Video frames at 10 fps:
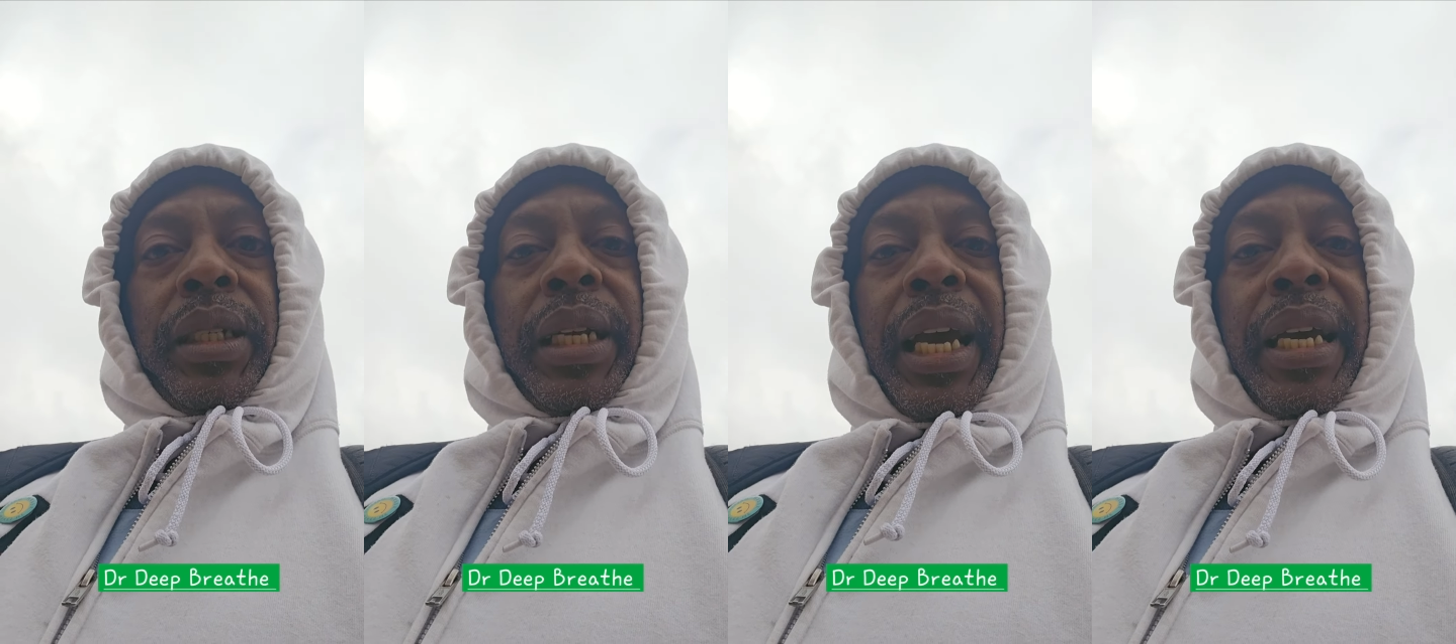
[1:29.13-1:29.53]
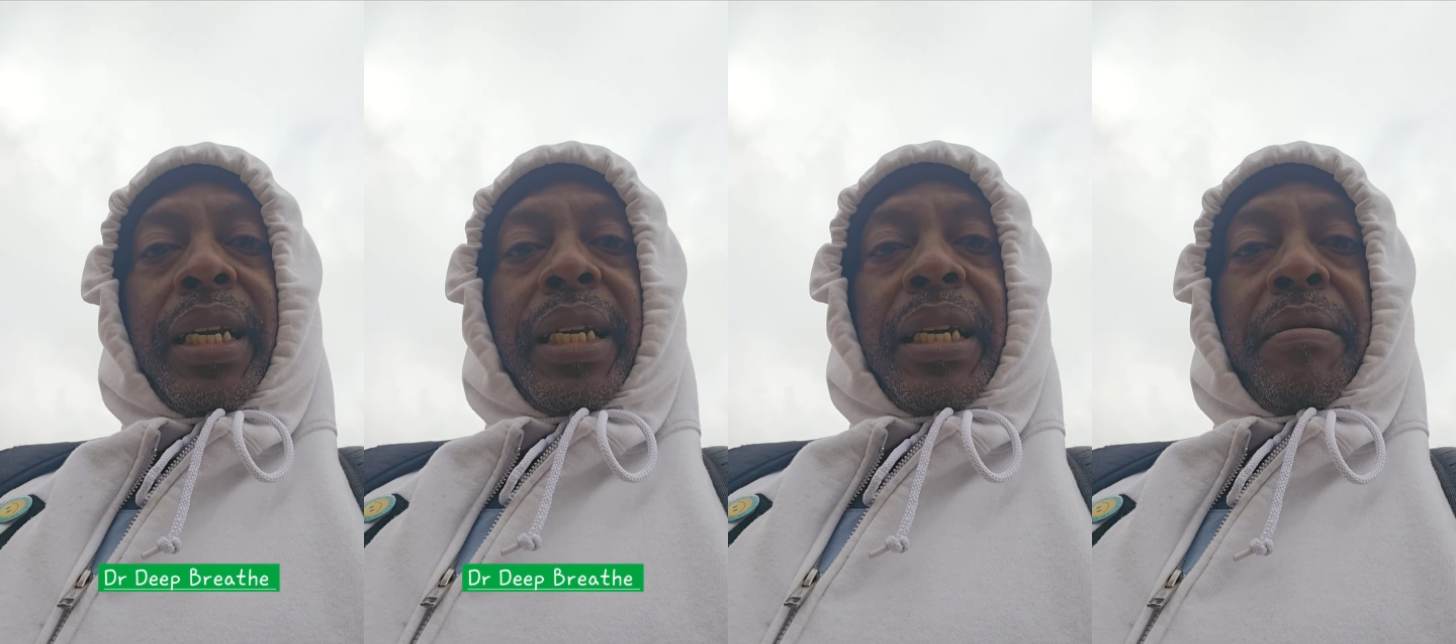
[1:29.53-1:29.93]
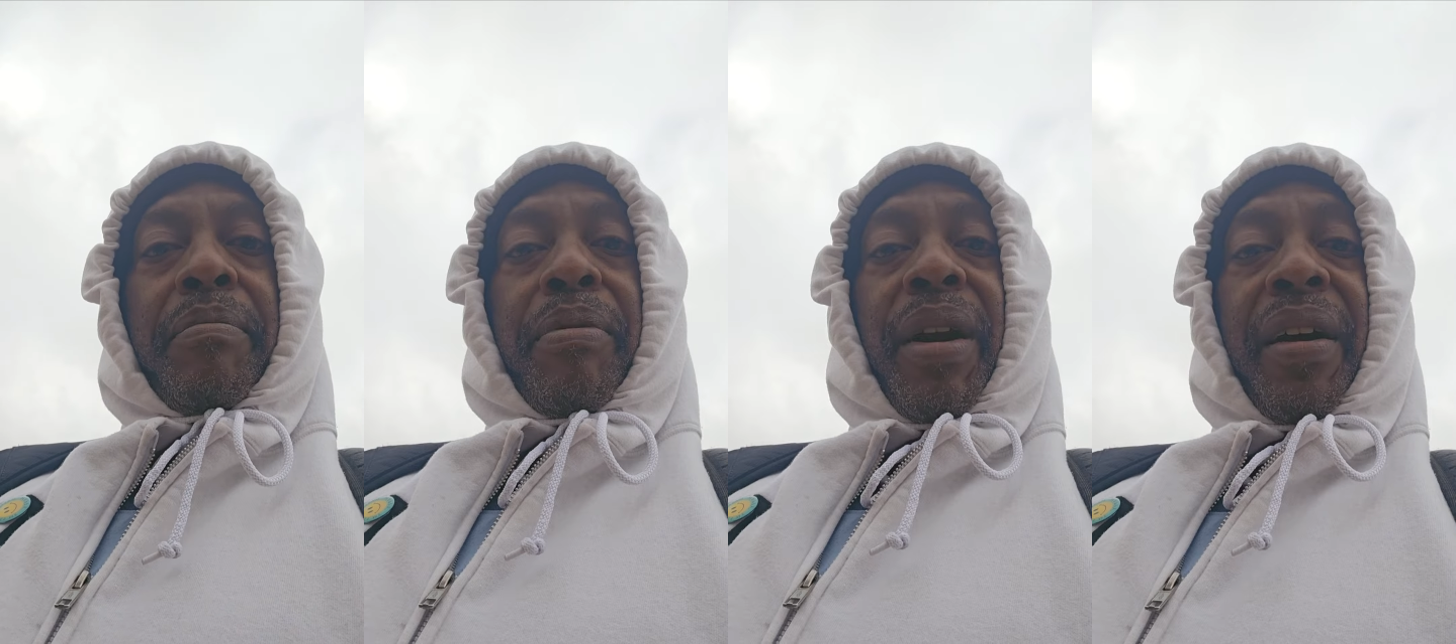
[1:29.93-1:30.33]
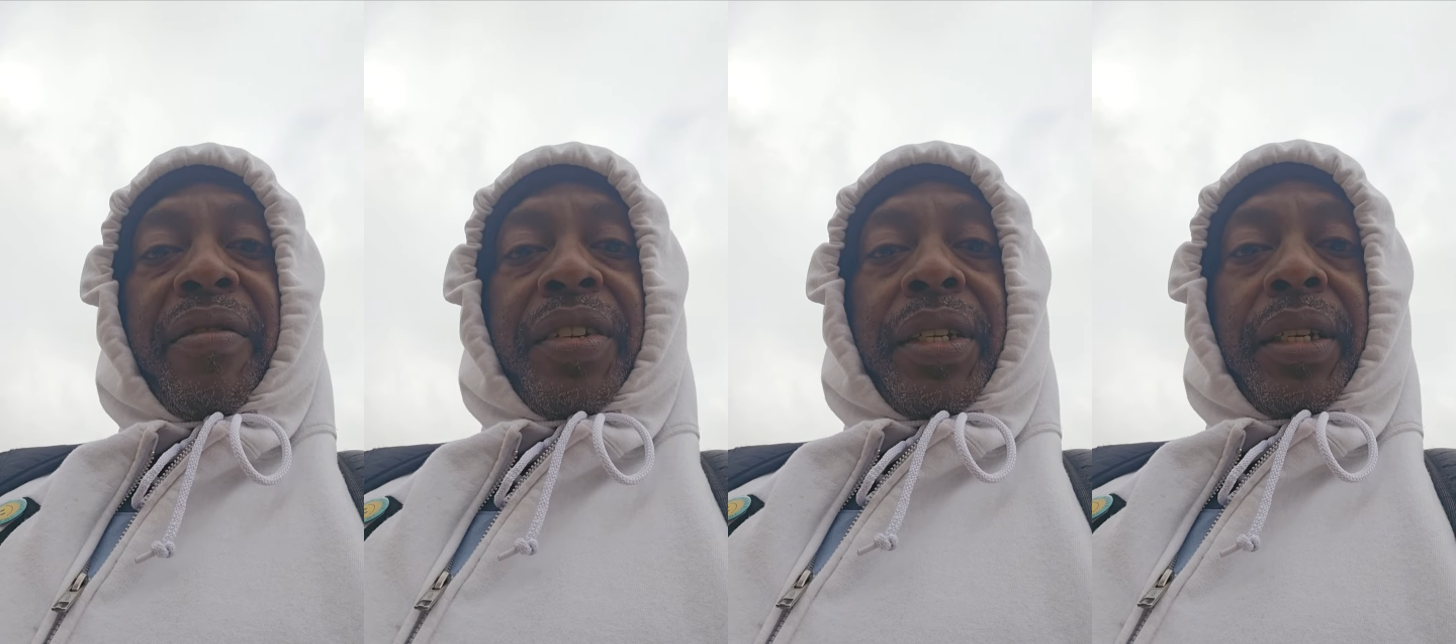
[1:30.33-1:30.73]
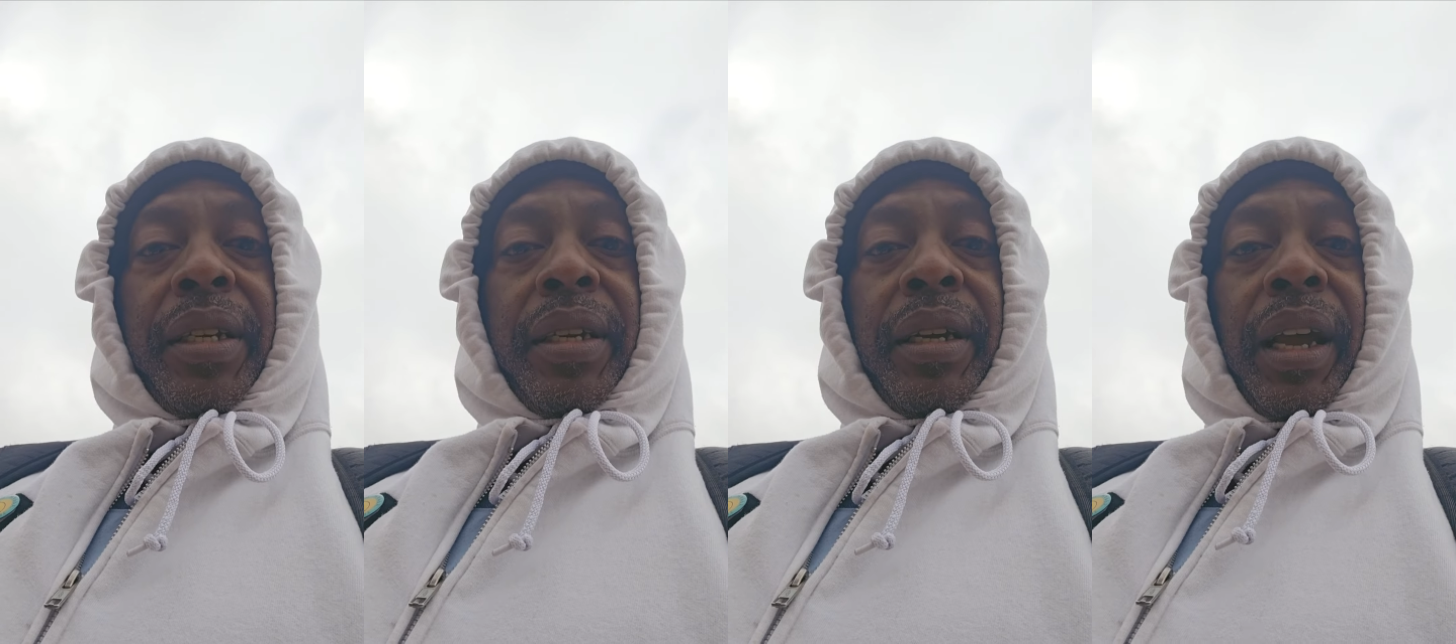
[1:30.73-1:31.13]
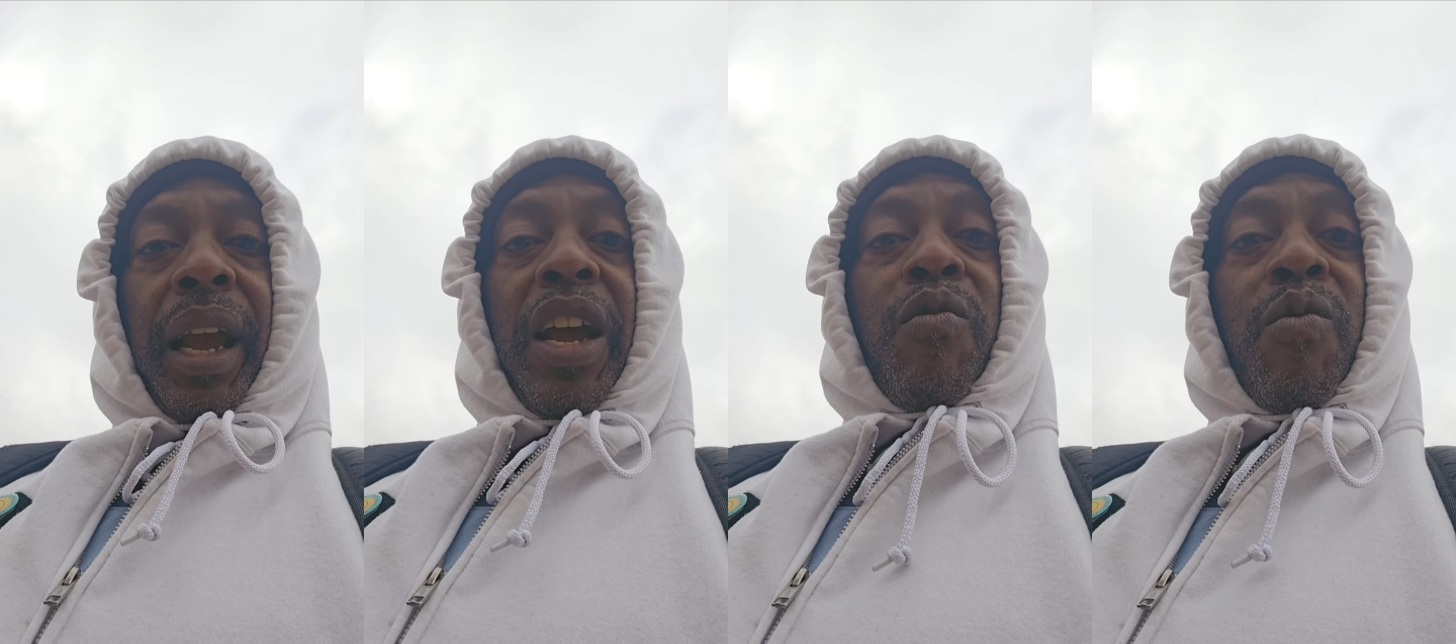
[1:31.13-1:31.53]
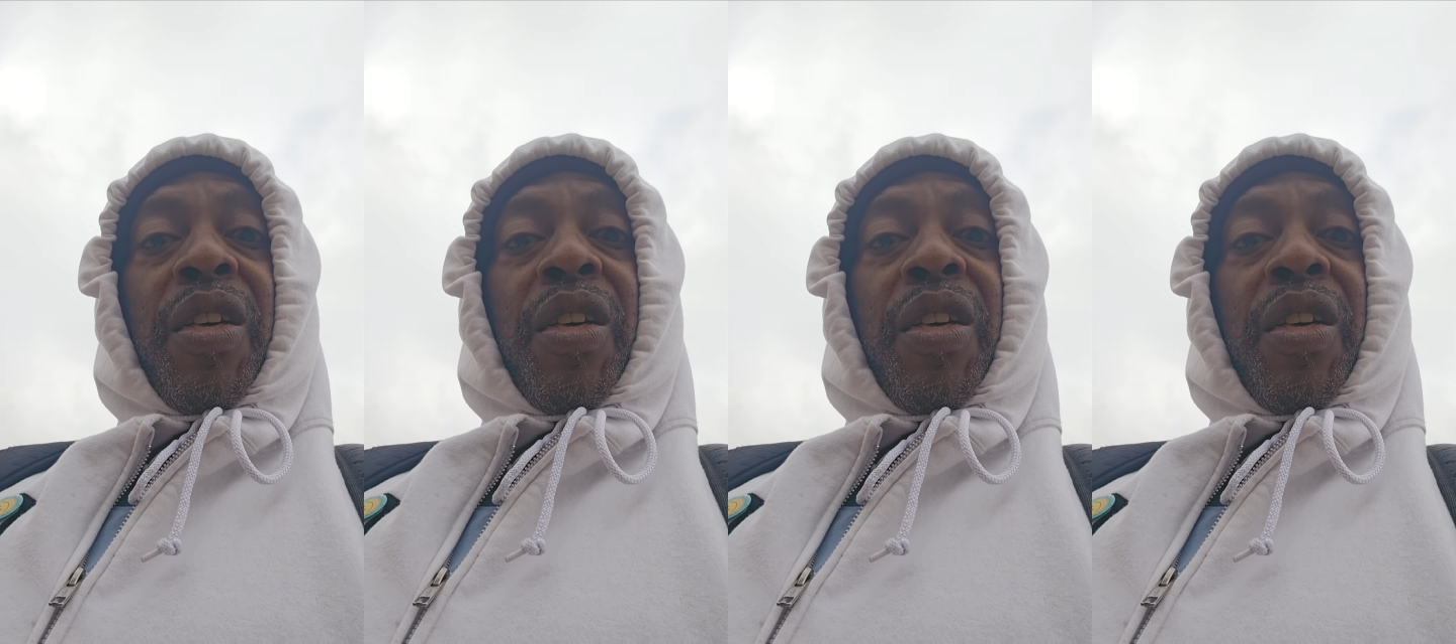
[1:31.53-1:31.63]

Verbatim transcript: taking deep breaths in